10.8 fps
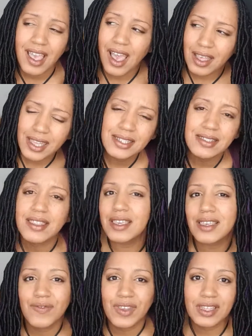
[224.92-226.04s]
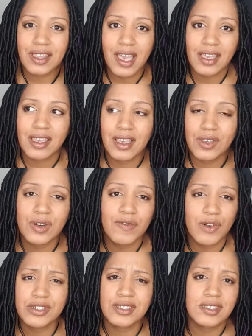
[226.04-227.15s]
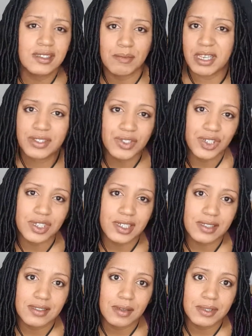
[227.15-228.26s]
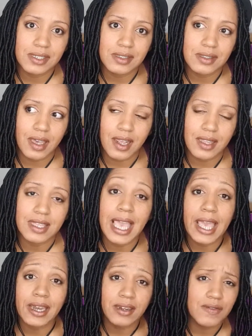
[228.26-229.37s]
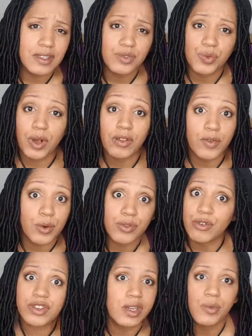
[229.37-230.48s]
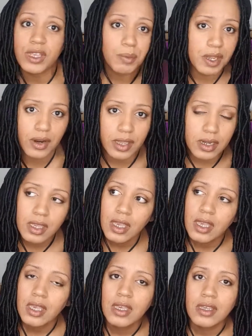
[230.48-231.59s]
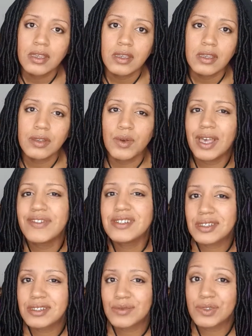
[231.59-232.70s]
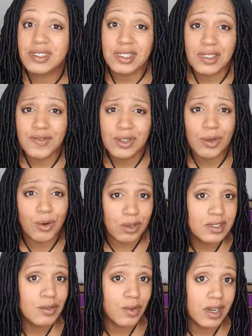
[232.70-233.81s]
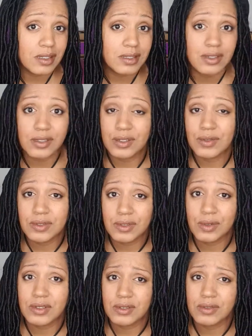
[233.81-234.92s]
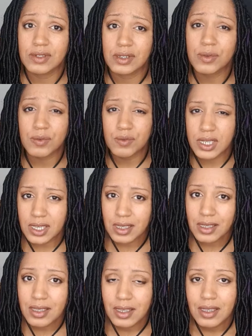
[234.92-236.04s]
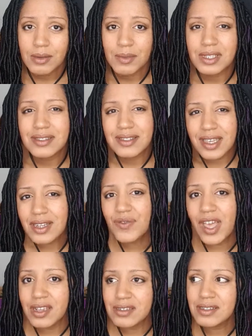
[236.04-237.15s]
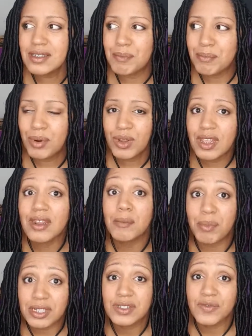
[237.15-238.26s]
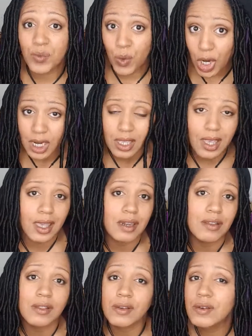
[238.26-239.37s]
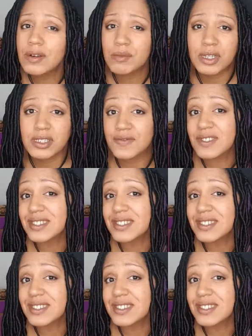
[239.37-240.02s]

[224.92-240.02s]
I like to think of it like a university semester, except that at the end of the 12 or 13-week period, you haven't just received course credits to use towards your degree, but instead you've actually put in a bunch of work and learned a bunch of